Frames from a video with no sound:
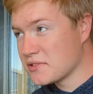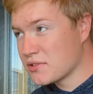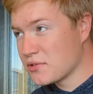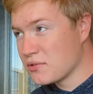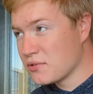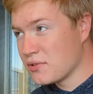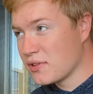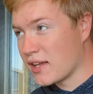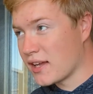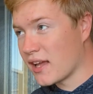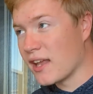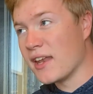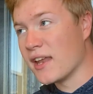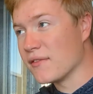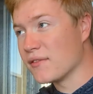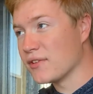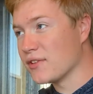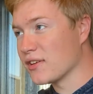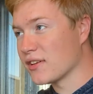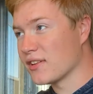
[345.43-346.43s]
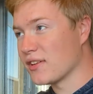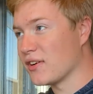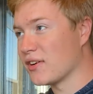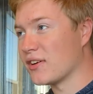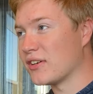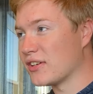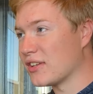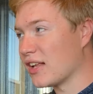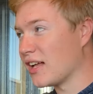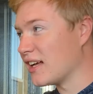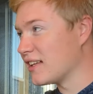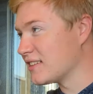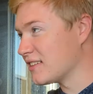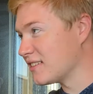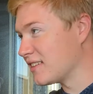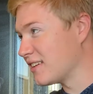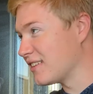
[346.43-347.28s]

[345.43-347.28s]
school. Like, I never took the hard classes.